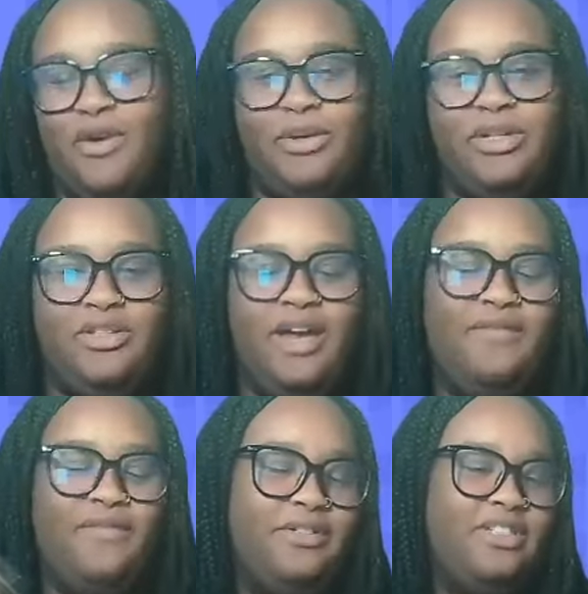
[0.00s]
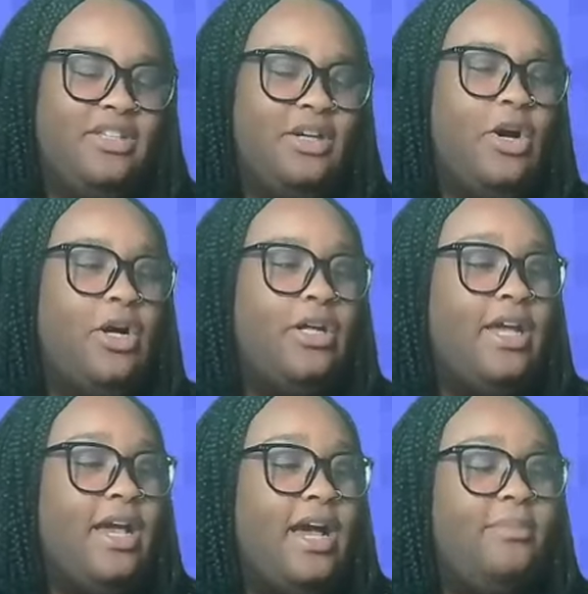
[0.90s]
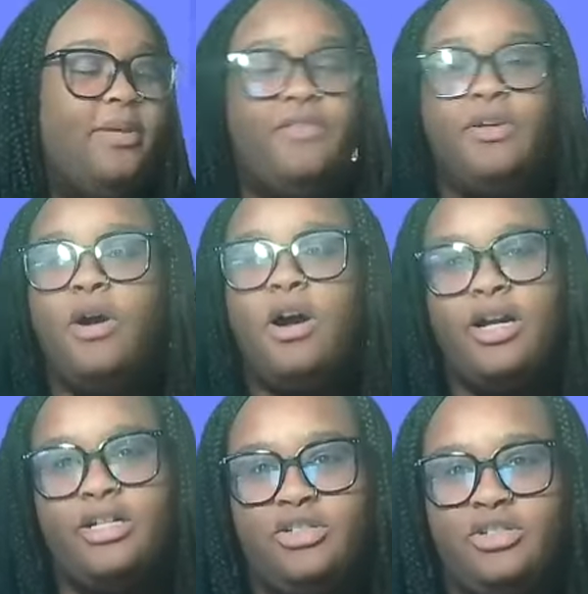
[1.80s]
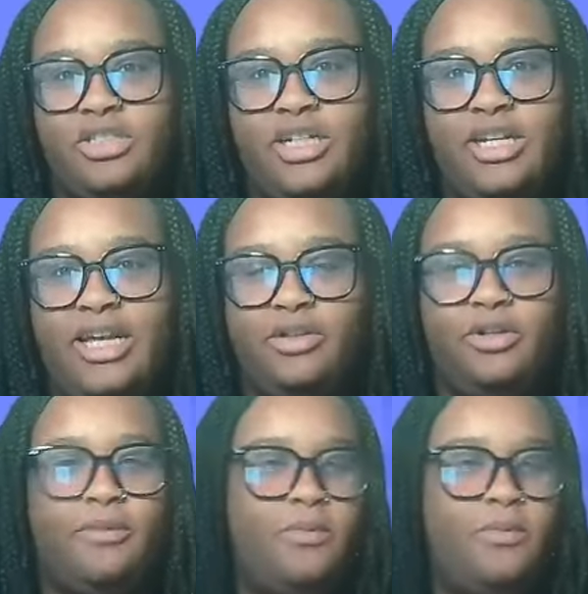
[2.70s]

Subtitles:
before we do that, folks on the call, if you are interested in